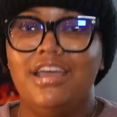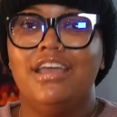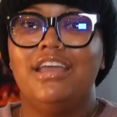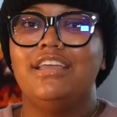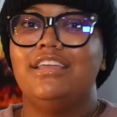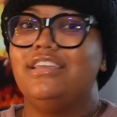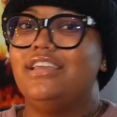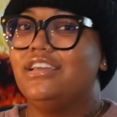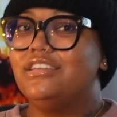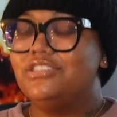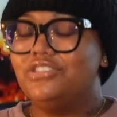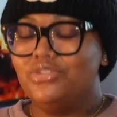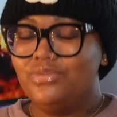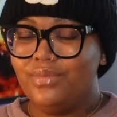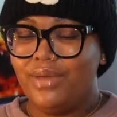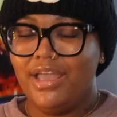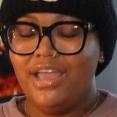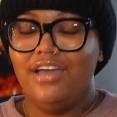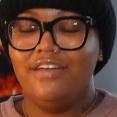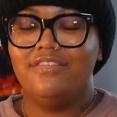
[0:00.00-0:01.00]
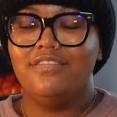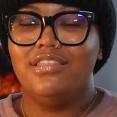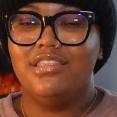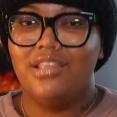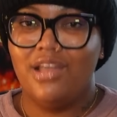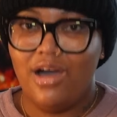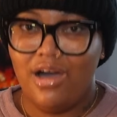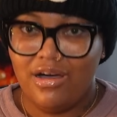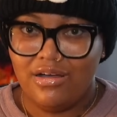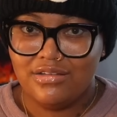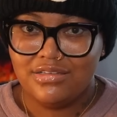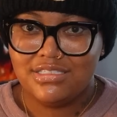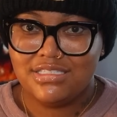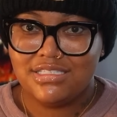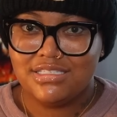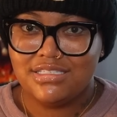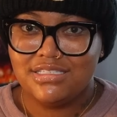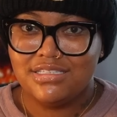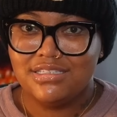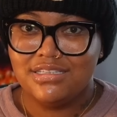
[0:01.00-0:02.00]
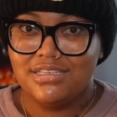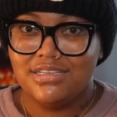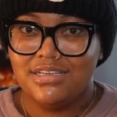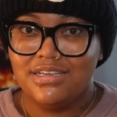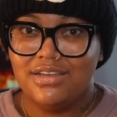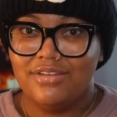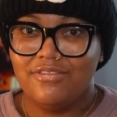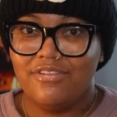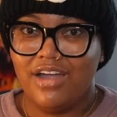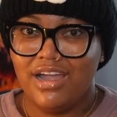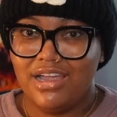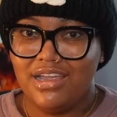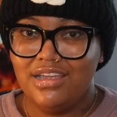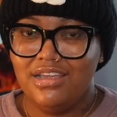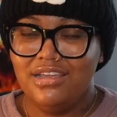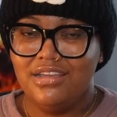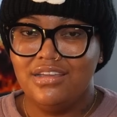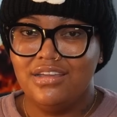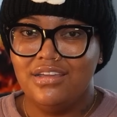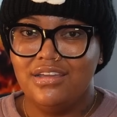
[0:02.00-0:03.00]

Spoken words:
Yes, you may have lost, right?